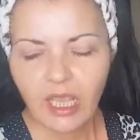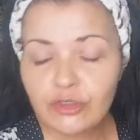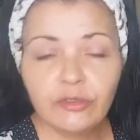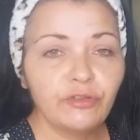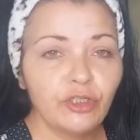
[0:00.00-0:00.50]

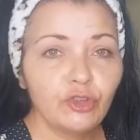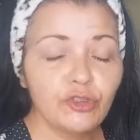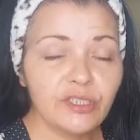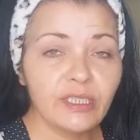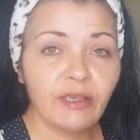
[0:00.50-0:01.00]
So if you're
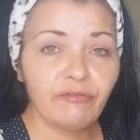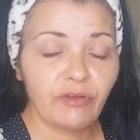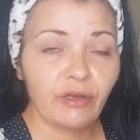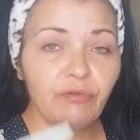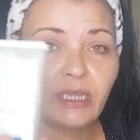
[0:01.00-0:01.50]
using a
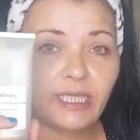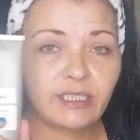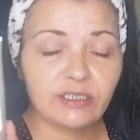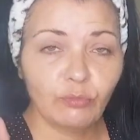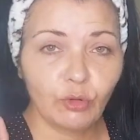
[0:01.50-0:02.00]
very
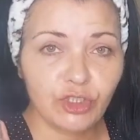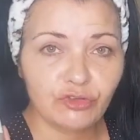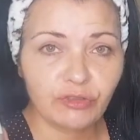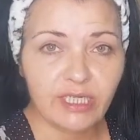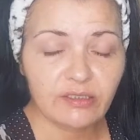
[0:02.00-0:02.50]
light
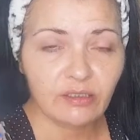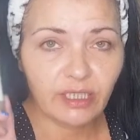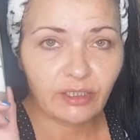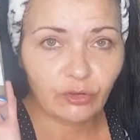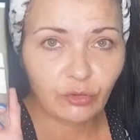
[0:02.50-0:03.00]
moisturiser
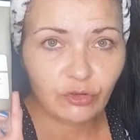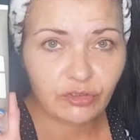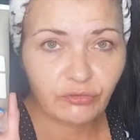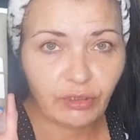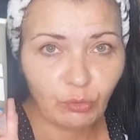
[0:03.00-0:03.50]
like the
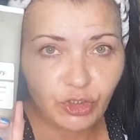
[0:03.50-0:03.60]
Ordinary